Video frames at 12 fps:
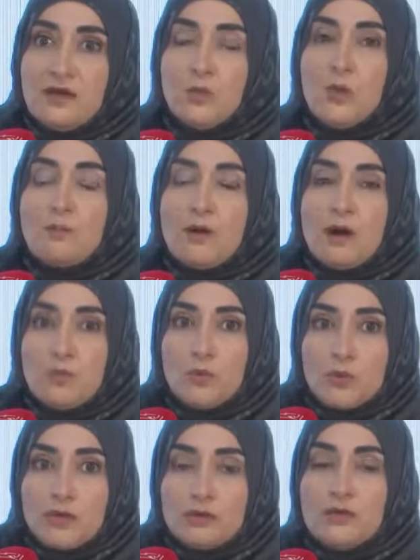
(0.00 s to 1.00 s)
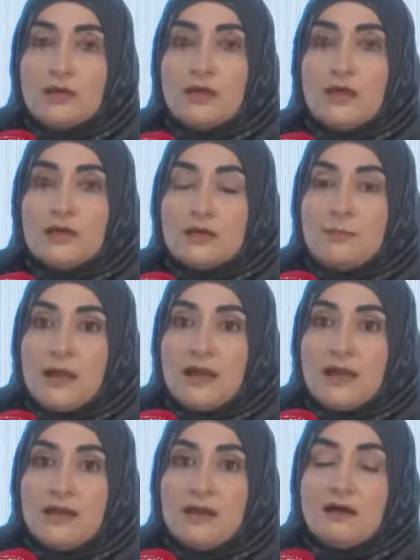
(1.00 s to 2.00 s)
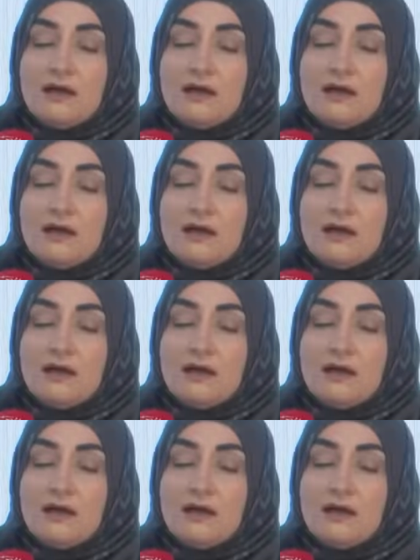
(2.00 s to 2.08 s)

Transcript: outside Bahrain, and